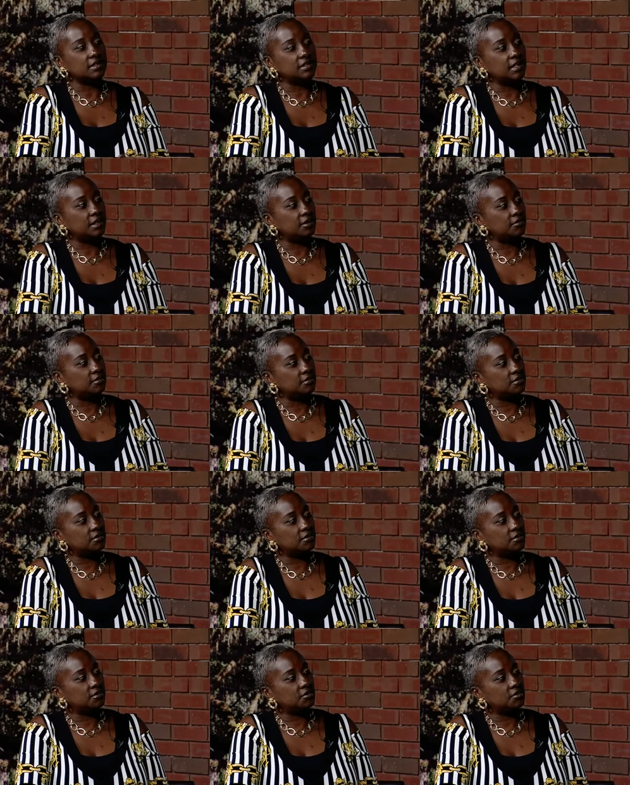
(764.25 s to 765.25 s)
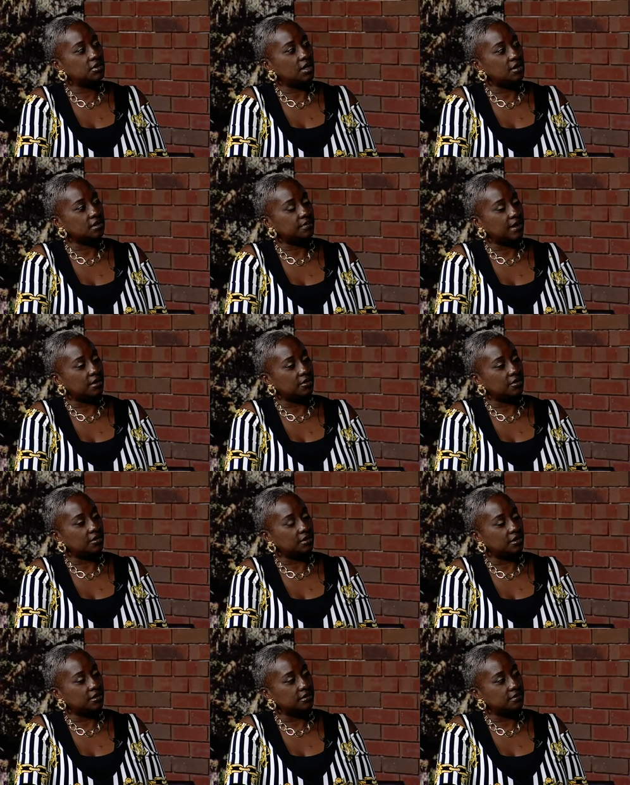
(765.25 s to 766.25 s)
that you talked about
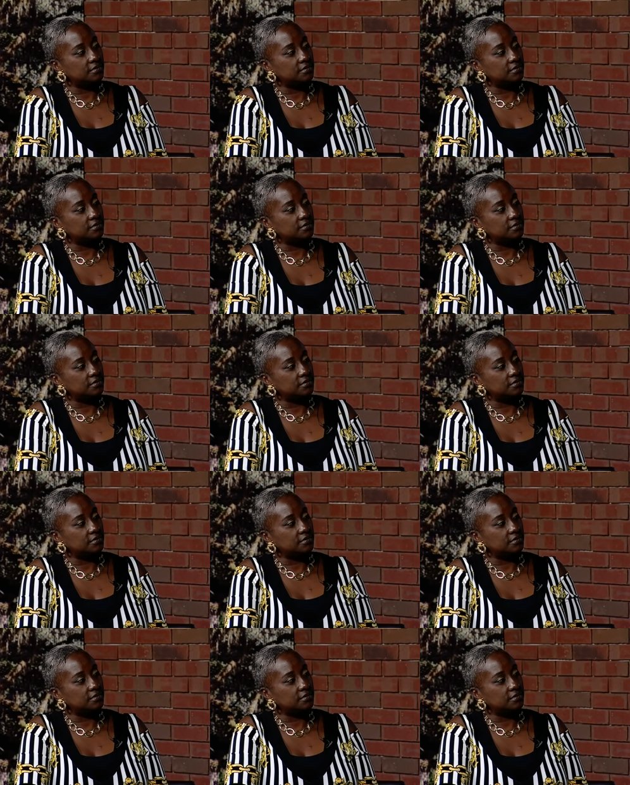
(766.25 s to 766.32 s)
earlier?